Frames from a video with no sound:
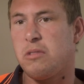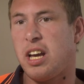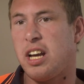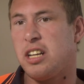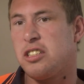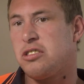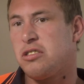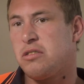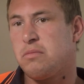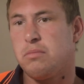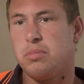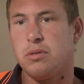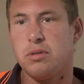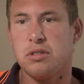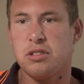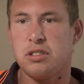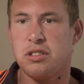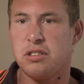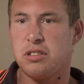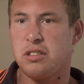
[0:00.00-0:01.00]
nature,
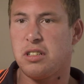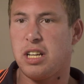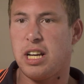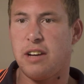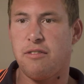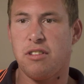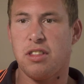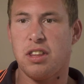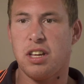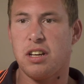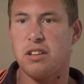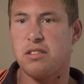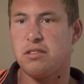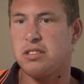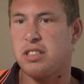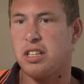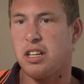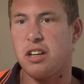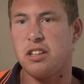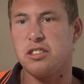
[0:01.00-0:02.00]
bush, everything
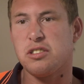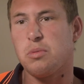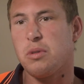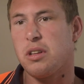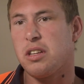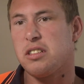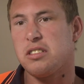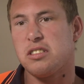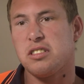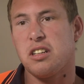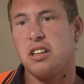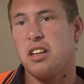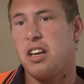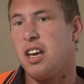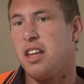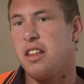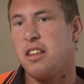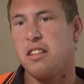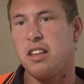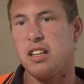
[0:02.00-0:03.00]
else that goes with it. So
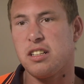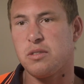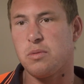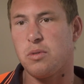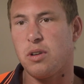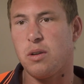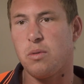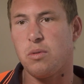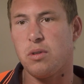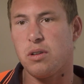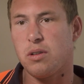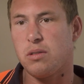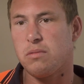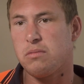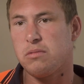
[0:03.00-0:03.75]
yeah, that's why I want